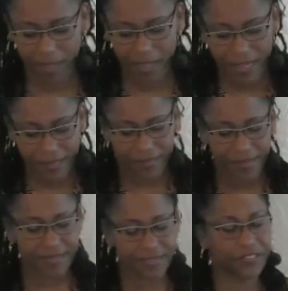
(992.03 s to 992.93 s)

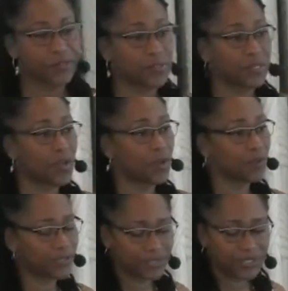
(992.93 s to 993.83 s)
This no longer
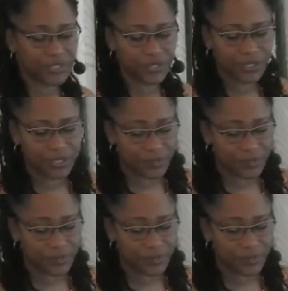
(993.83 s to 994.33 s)
serves